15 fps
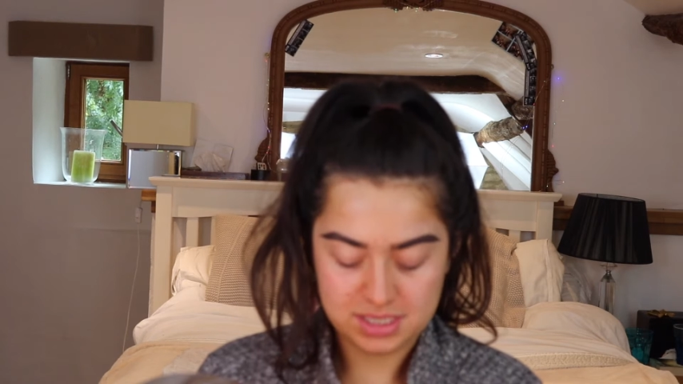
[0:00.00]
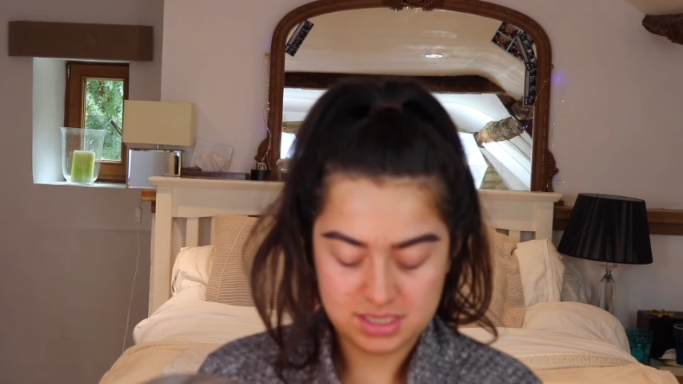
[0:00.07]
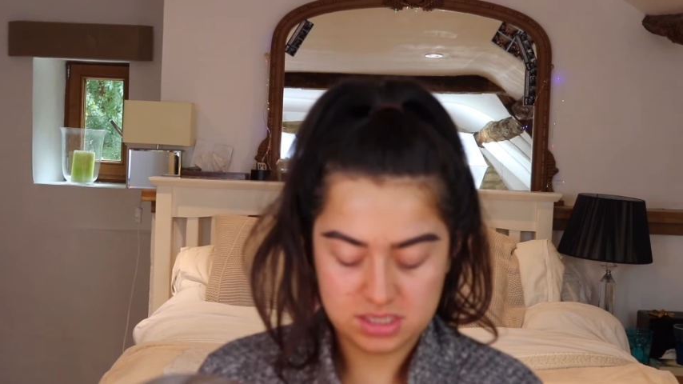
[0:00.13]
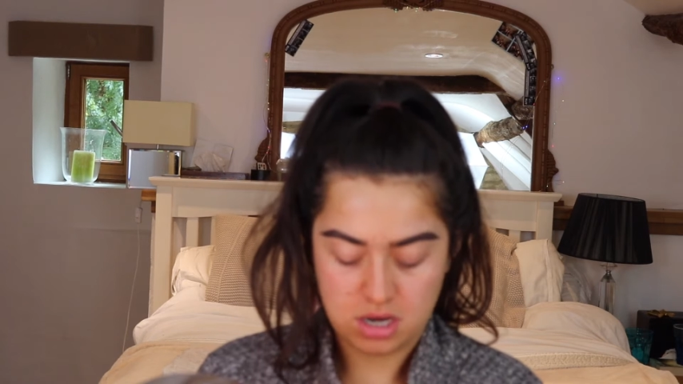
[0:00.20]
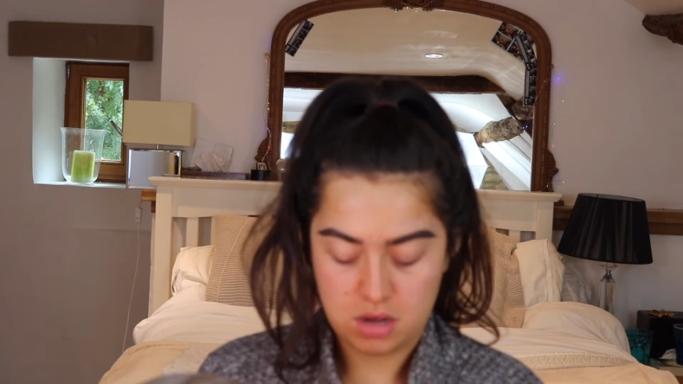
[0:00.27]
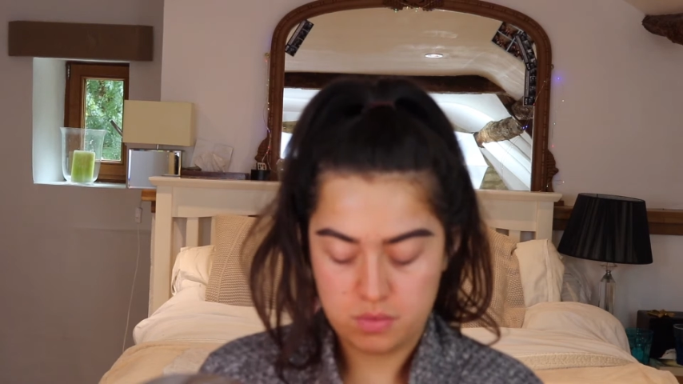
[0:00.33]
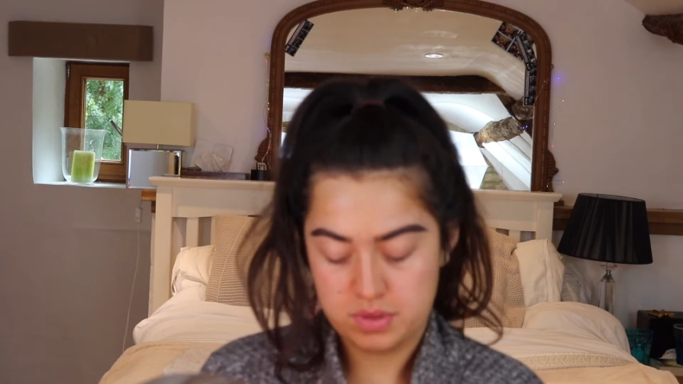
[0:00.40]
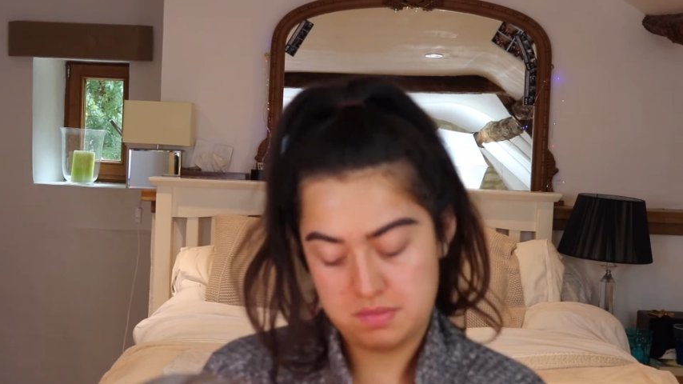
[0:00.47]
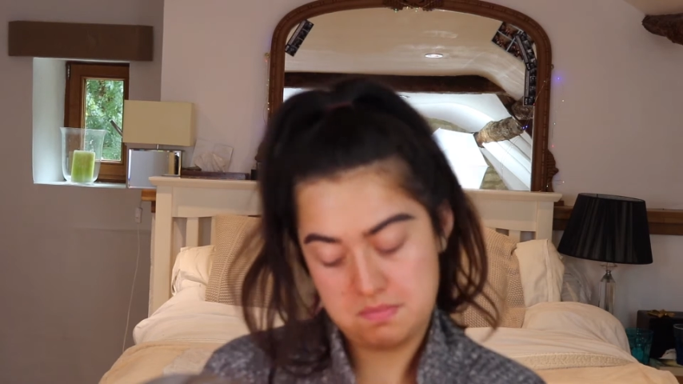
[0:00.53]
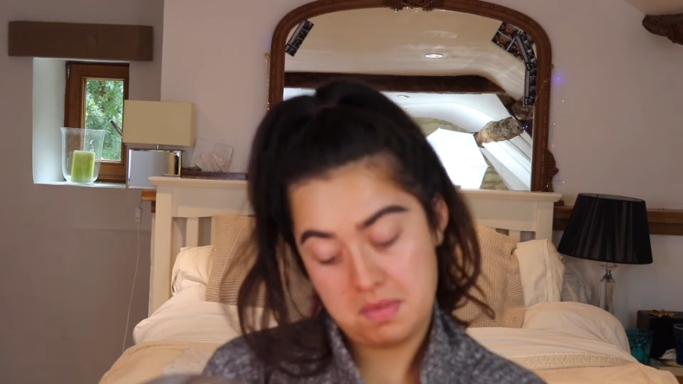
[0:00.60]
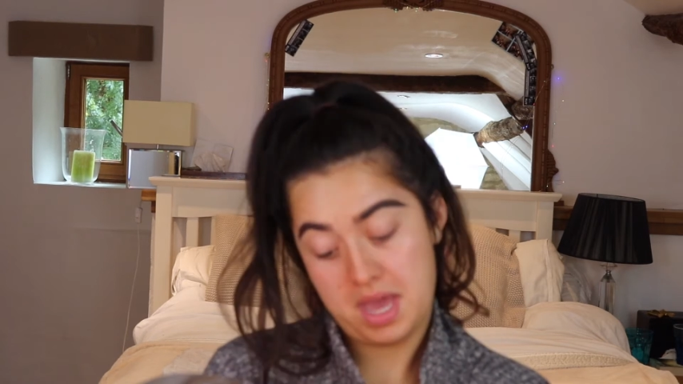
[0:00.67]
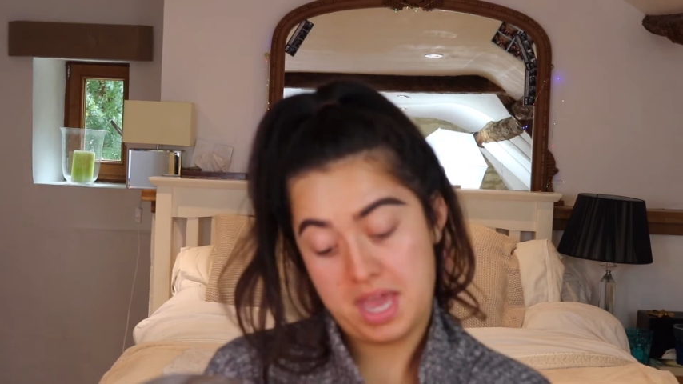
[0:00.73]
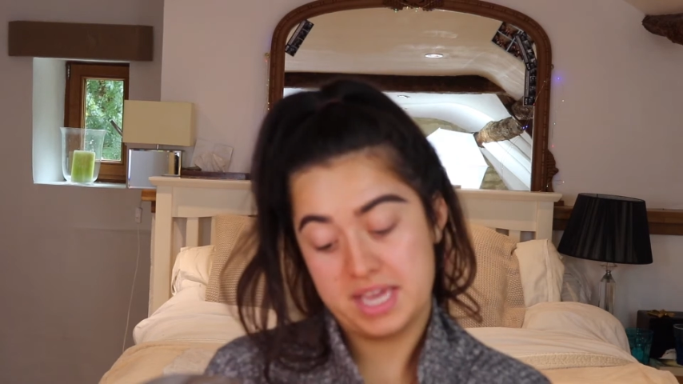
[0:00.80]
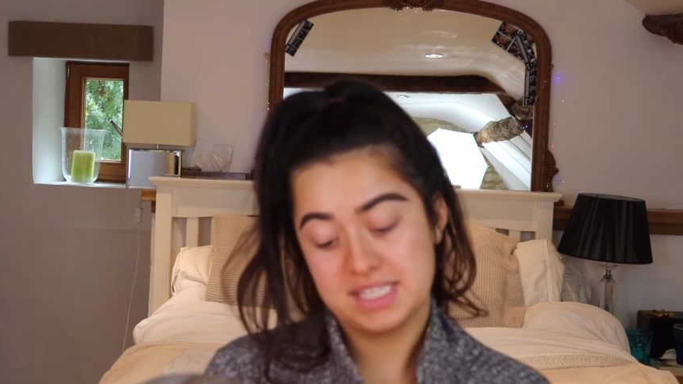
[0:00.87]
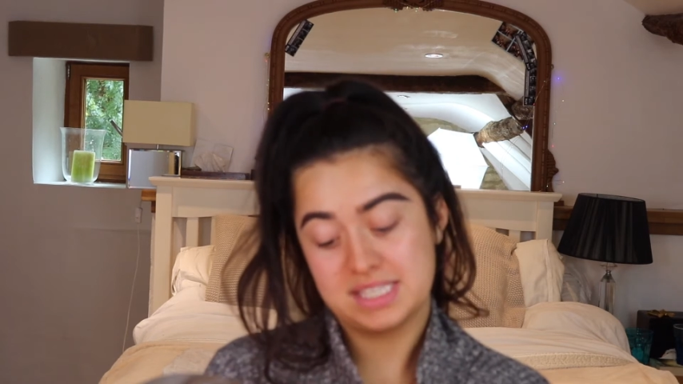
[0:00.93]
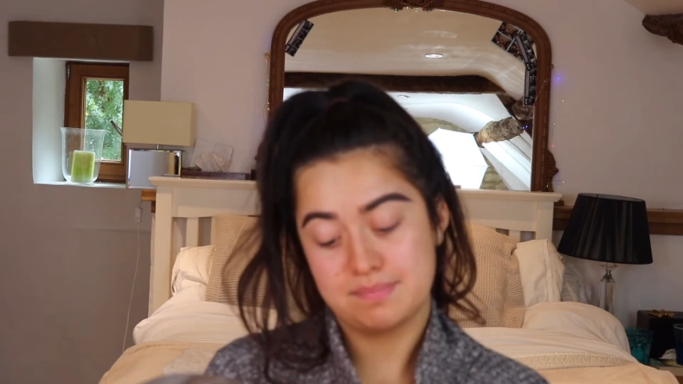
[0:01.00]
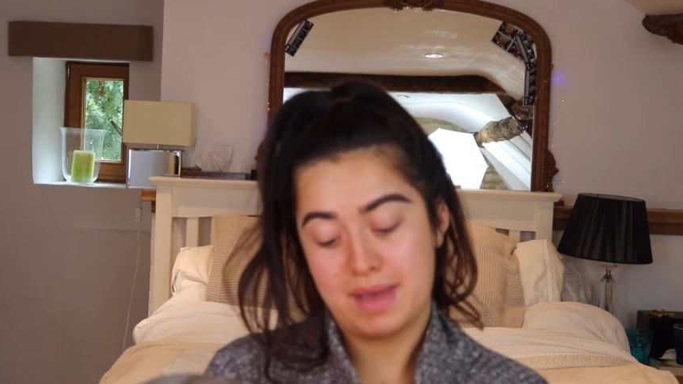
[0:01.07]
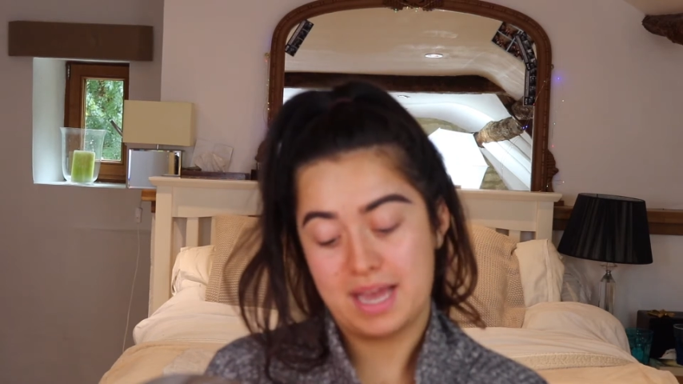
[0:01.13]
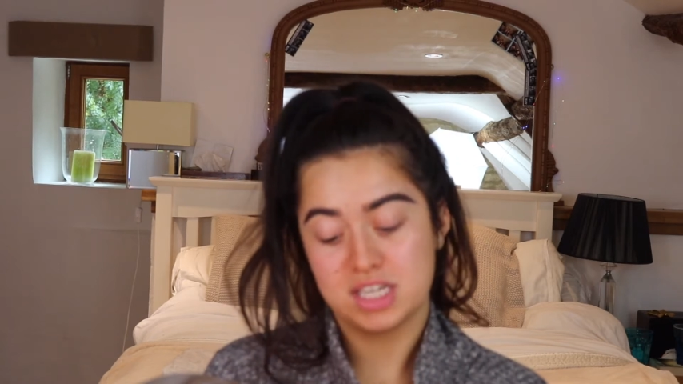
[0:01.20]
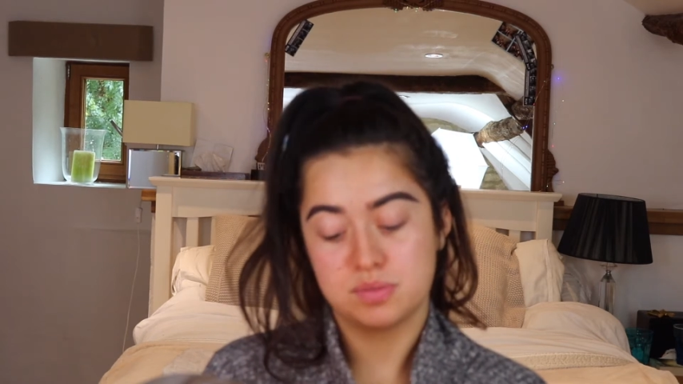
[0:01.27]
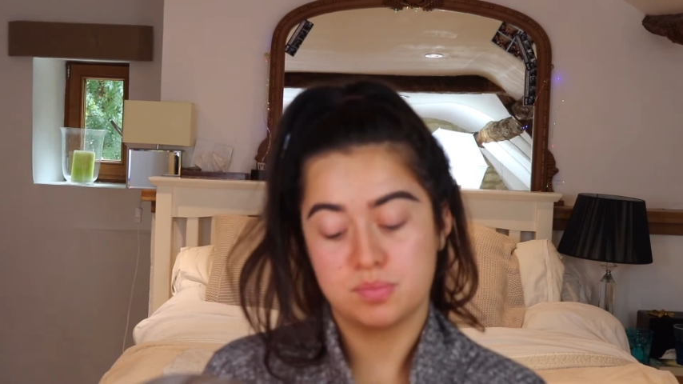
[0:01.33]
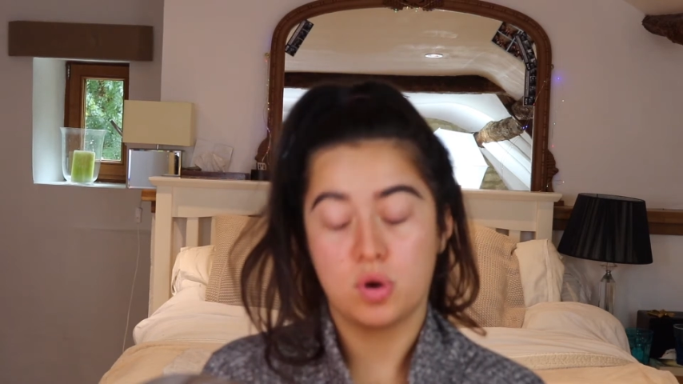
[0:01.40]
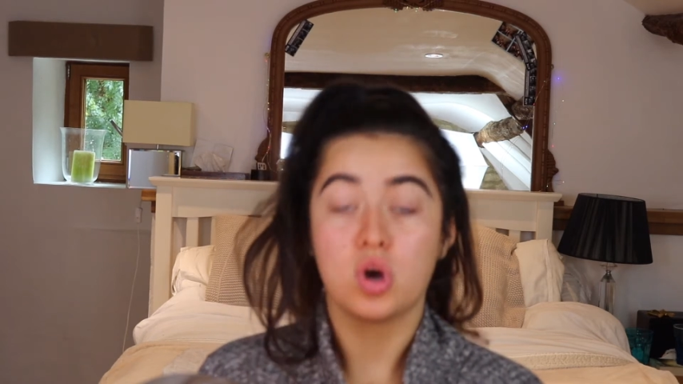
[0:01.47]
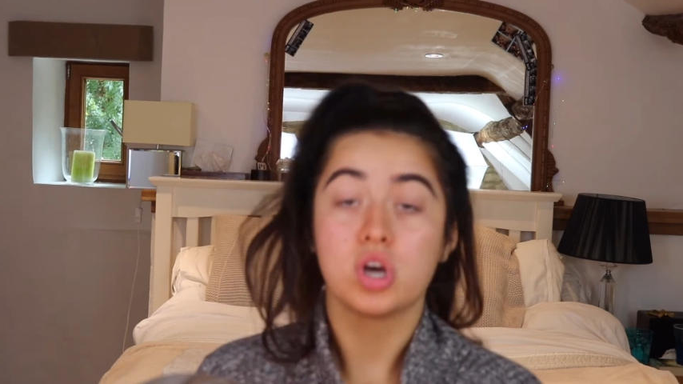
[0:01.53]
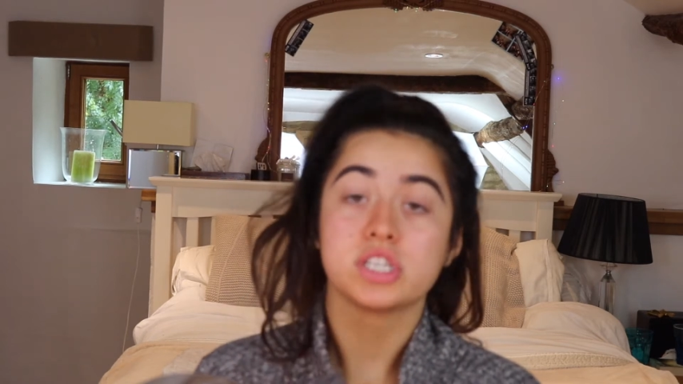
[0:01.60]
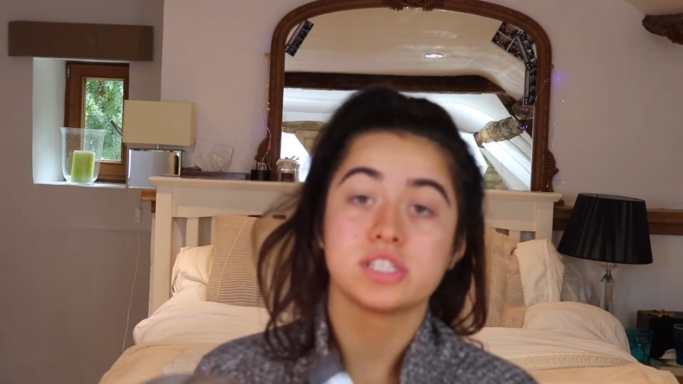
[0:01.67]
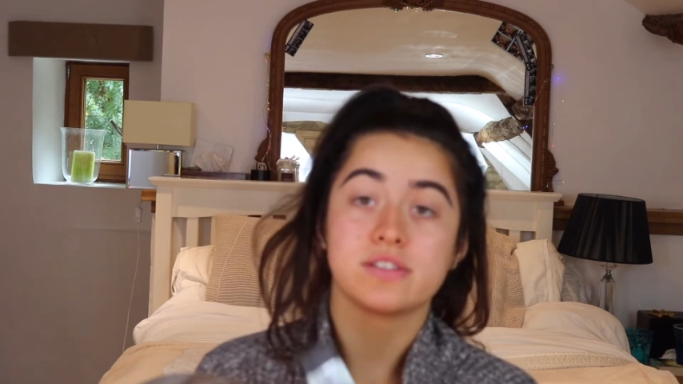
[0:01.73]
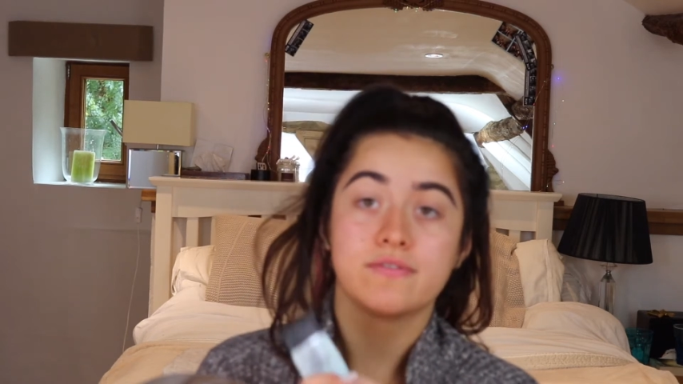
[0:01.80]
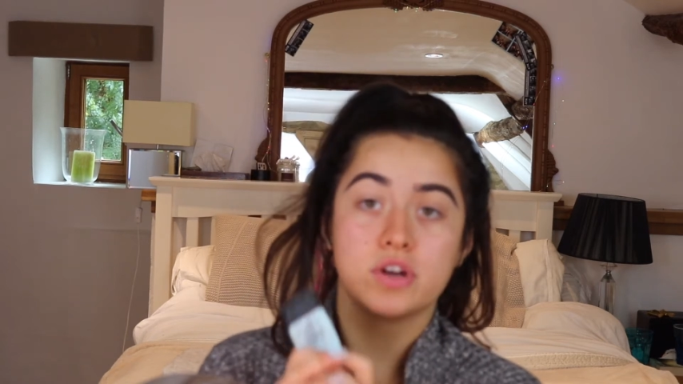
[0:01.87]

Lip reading: start with my Smashbox